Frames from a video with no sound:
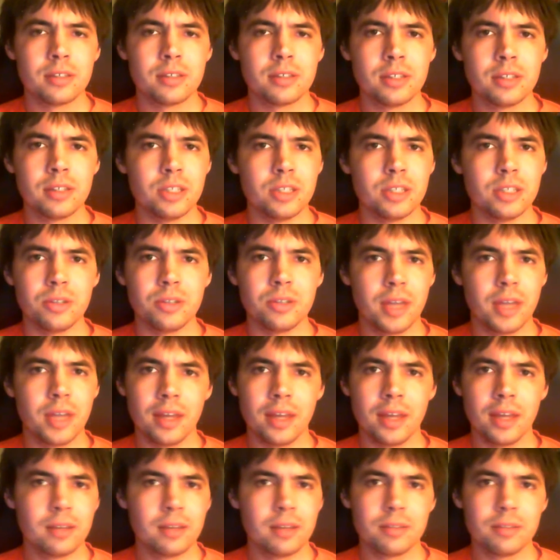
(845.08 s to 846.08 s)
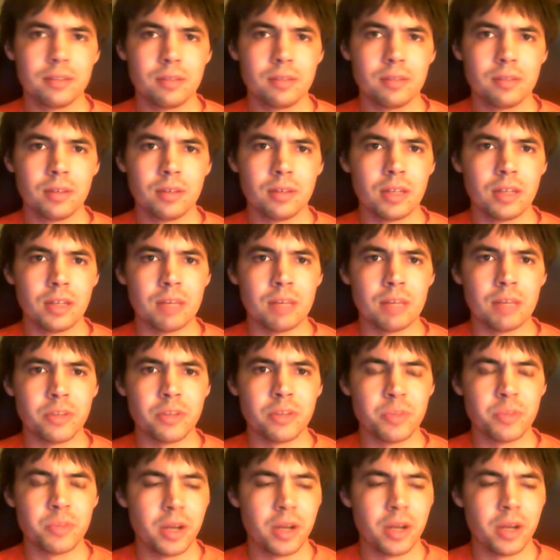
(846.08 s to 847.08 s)
You can't get
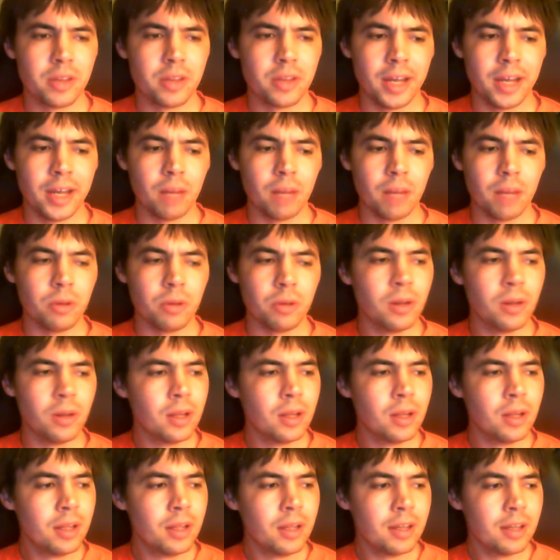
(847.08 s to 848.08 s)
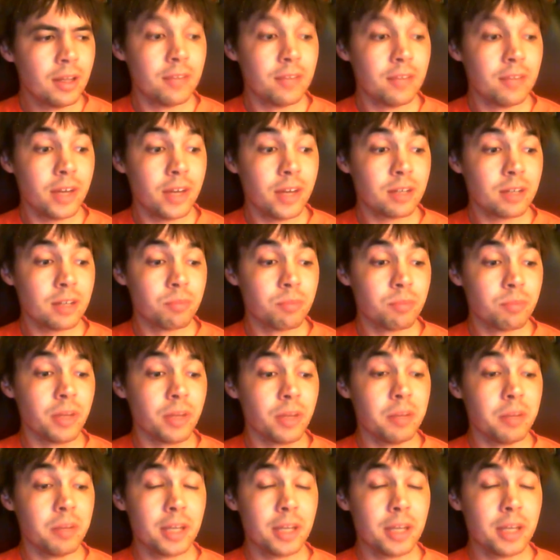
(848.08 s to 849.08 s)
much better than Hannibal. In fact, I'm going
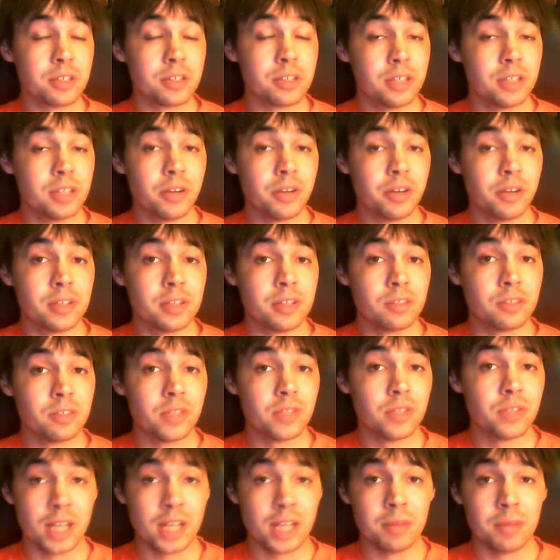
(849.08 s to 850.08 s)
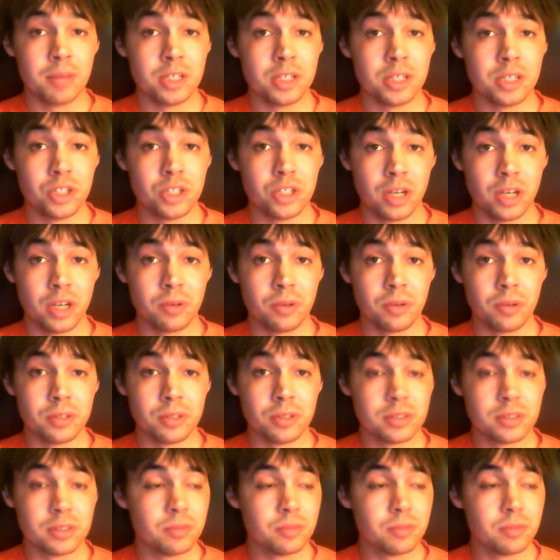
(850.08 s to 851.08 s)
to make a series of the top 10
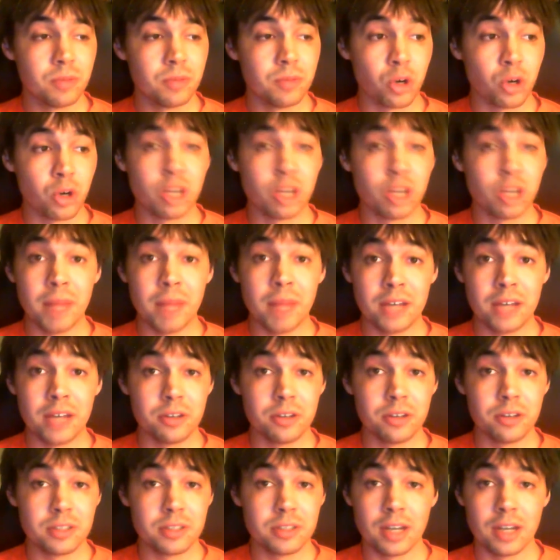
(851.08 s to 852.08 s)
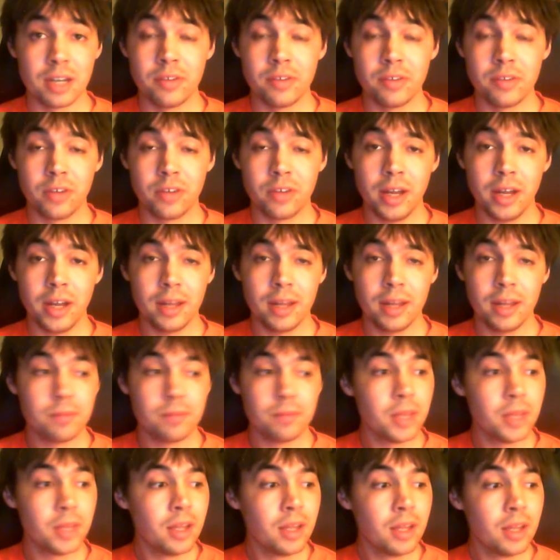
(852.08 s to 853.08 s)
generals or commanders that I've ever
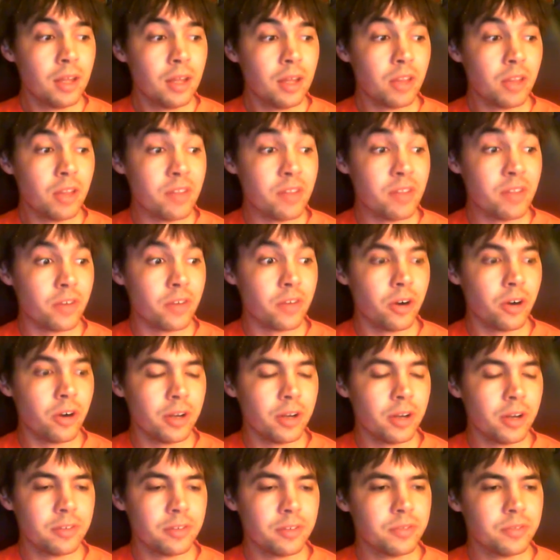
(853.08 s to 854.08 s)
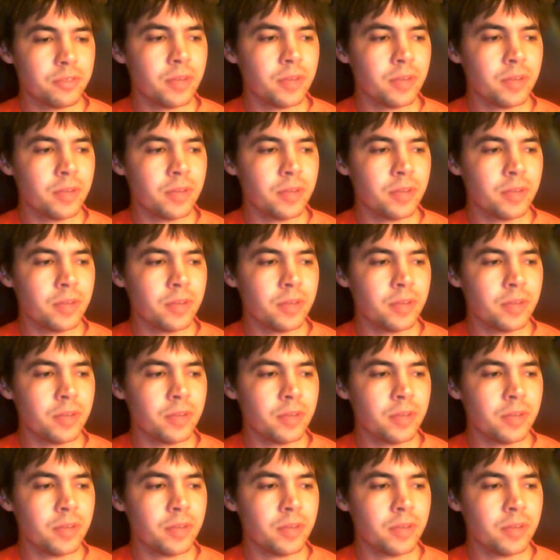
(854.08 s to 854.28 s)
heard of.